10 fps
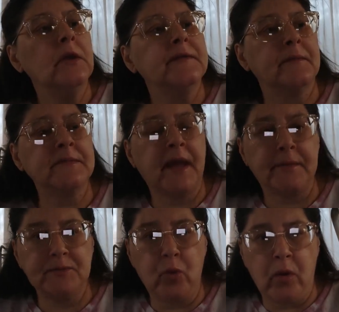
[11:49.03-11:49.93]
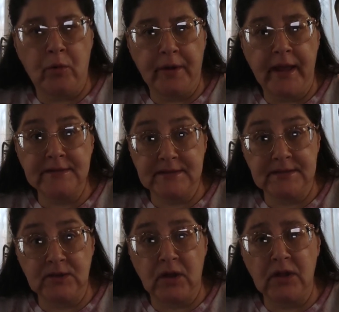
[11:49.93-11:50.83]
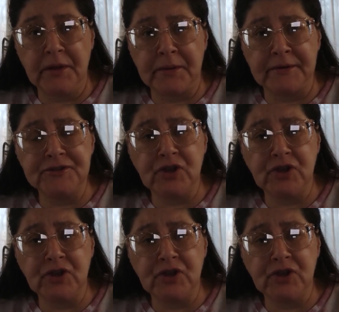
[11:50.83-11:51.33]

Sometimes Walmart has these on um, clearance.